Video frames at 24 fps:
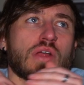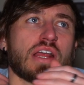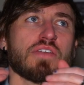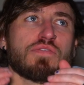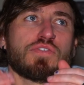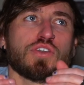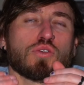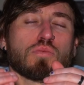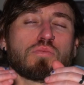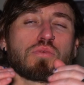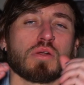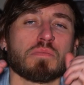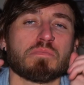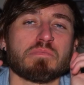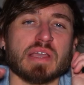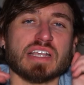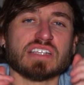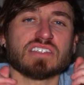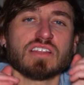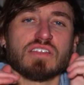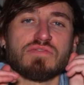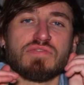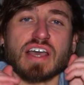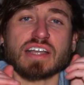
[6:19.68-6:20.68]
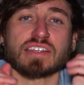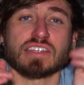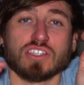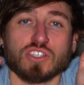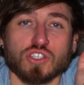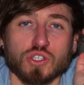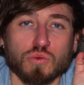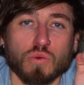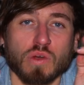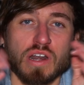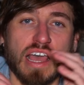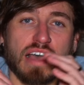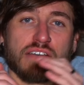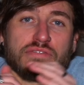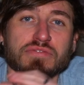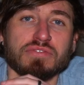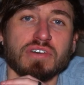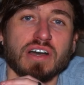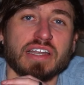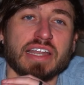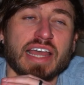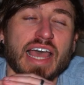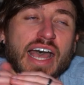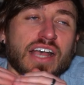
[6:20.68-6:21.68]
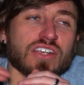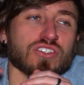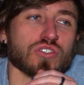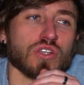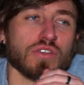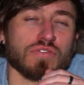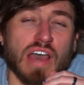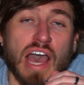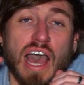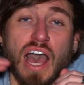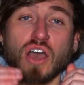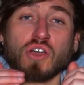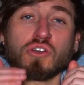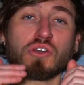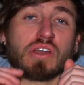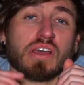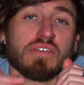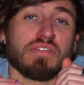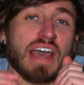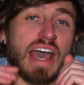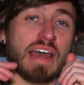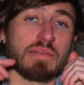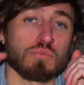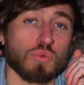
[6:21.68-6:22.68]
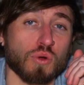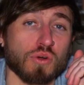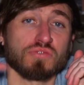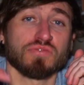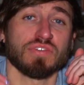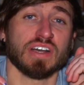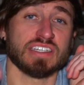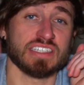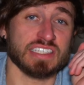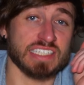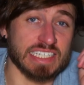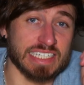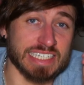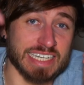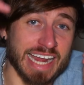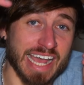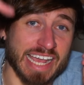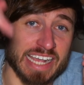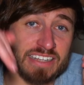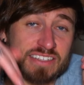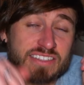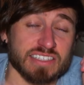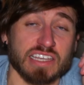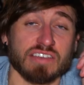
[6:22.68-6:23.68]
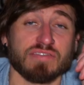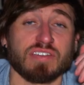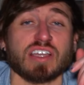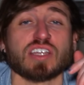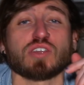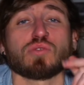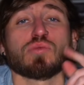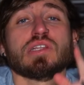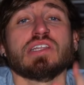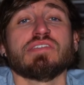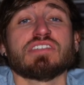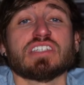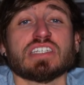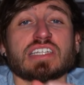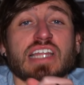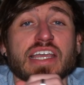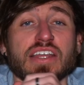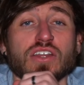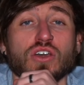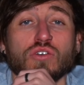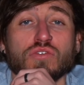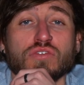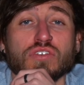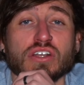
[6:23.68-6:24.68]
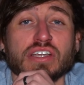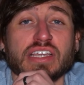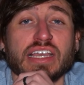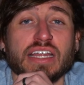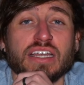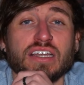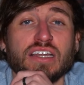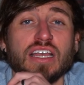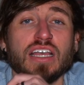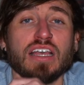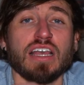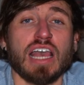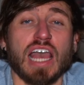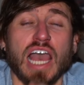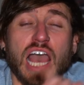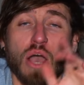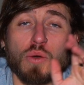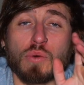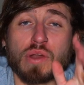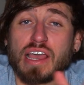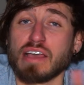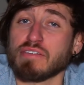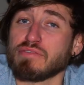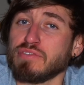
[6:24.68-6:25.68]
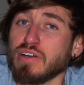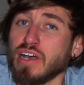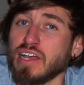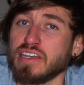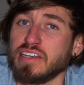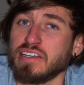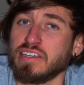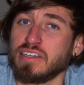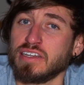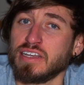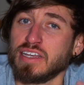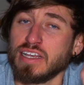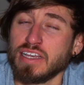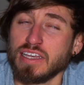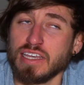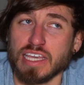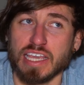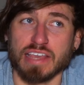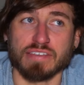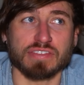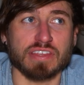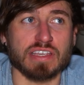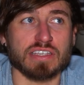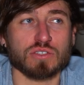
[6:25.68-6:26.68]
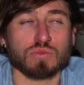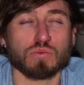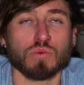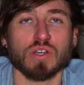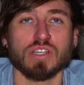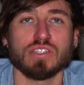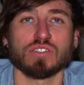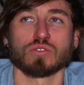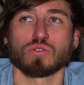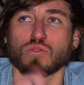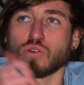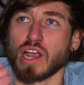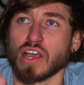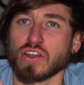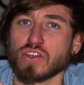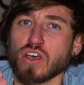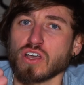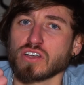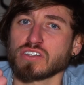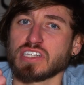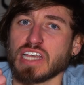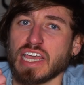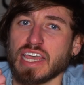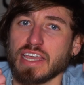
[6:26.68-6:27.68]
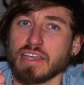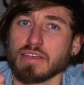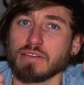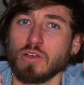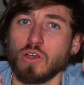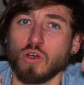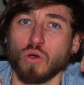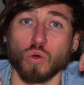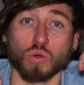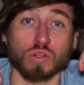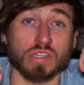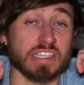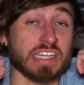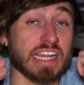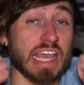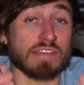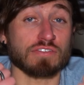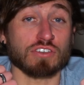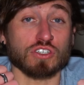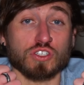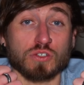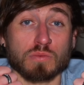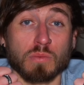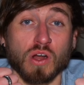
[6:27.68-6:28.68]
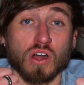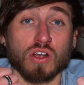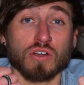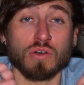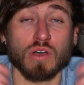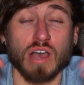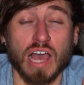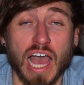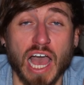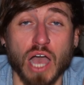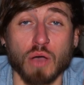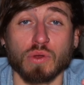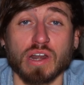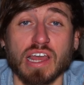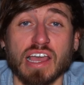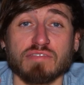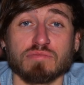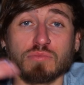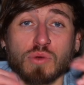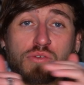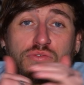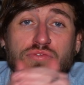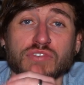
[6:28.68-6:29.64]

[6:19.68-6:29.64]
write a field report based on the fact that you want to have fun. Ask yourself, how could I have had more fun tonight? If I could relive tonight over again, how would I have fun? If this was Groundhog Day or the day after tomorrow, how would I have more